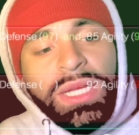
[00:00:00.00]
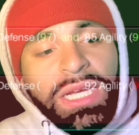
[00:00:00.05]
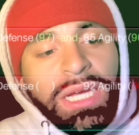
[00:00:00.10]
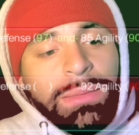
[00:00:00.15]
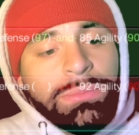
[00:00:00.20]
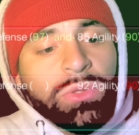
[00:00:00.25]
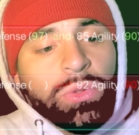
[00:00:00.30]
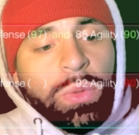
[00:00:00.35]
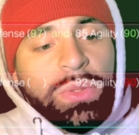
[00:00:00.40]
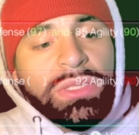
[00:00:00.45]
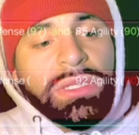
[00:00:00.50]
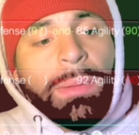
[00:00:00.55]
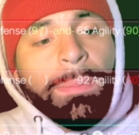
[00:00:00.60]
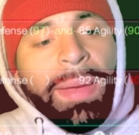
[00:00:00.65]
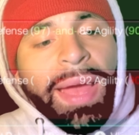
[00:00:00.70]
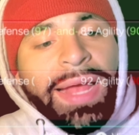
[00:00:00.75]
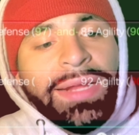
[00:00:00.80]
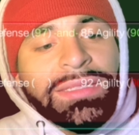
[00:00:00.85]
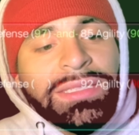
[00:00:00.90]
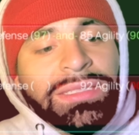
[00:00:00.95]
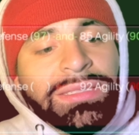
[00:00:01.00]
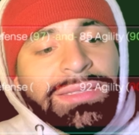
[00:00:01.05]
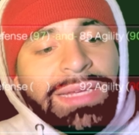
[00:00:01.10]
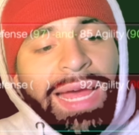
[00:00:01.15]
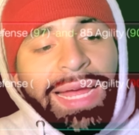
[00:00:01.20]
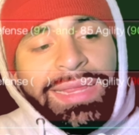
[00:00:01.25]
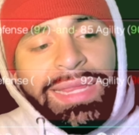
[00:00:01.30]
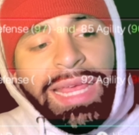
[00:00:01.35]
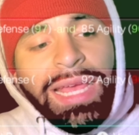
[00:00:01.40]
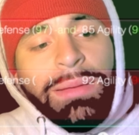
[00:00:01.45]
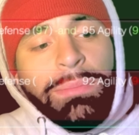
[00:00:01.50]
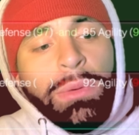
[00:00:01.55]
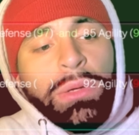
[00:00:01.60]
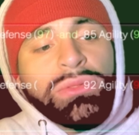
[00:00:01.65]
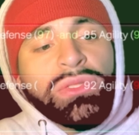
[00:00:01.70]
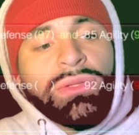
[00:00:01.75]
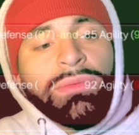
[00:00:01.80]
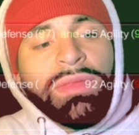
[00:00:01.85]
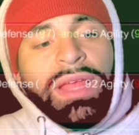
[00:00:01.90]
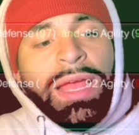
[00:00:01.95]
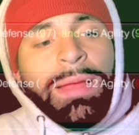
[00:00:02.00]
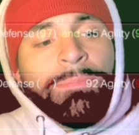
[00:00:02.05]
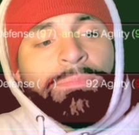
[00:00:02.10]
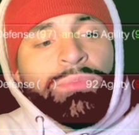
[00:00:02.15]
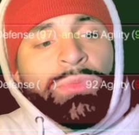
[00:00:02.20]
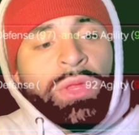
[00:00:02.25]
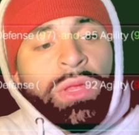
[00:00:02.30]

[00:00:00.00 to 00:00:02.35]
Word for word: comes towards the badges. I think most of them,